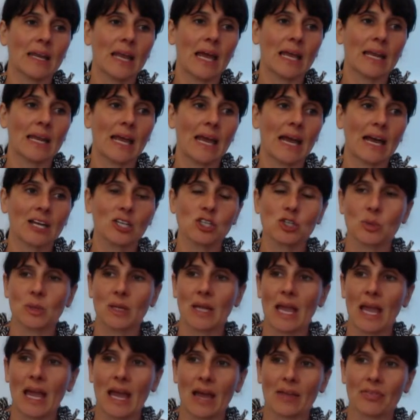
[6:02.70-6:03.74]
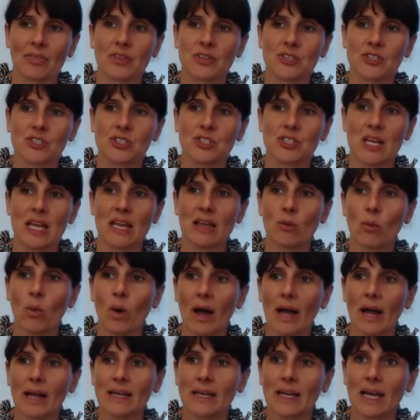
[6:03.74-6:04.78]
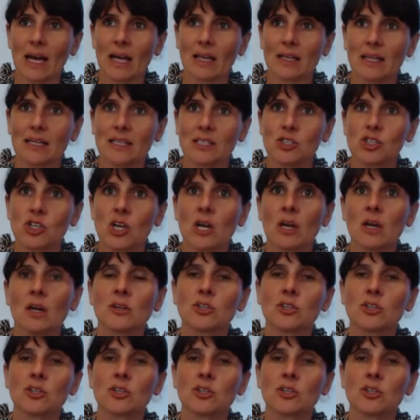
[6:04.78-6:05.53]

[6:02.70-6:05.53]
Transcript: and actually had the statewide knowledge